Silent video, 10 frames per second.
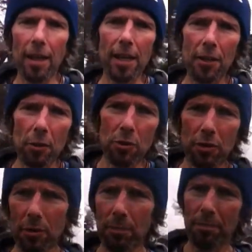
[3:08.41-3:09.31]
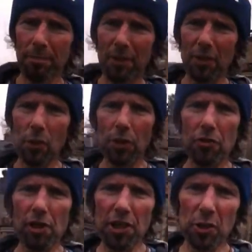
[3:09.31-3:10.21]
those sort of
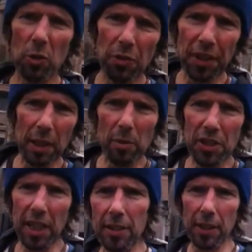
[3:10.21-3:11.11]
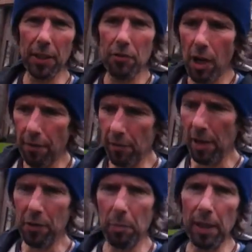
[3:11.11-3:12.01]
tricycle thingy-majiggies that they drive
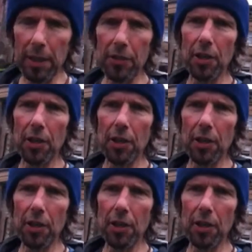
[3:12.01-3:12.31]
around the place.